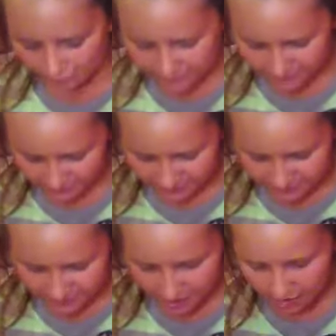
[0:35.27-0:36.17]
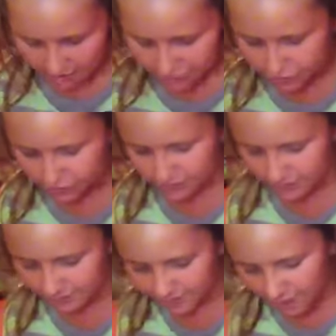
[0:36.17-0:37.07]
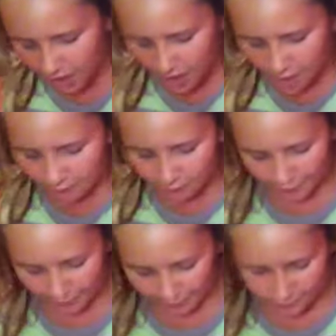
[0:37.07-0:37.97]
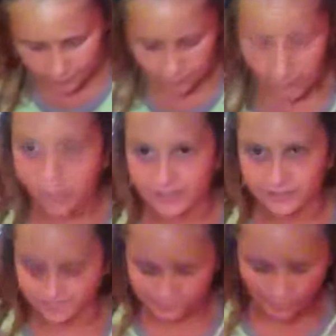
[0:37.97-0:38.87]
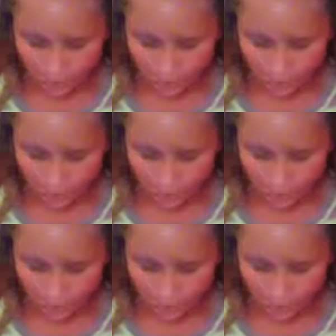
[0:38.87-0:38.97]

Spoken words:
to get the solid cream, but I didn't.